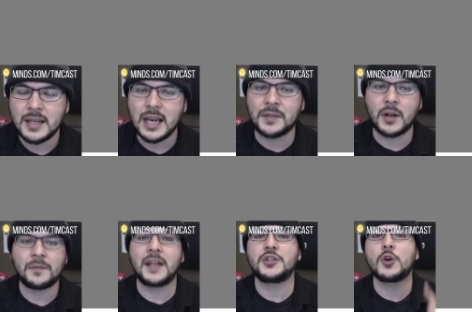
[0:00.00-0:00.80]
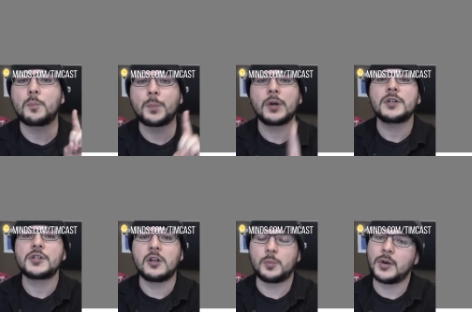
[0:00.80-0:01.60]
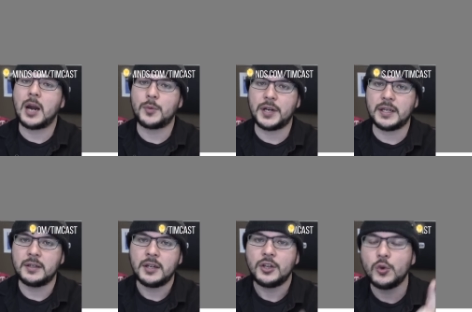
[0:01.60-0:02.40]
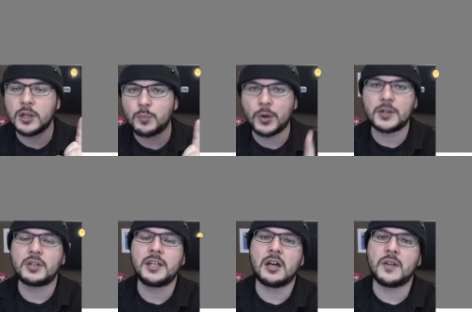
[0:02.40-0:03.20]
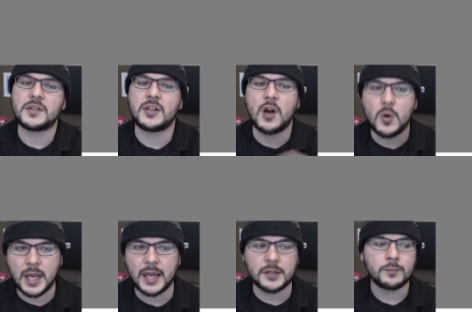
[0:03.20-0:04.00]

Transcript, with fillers: And they're like, that's your personal property. You can personally own this. I said, okay,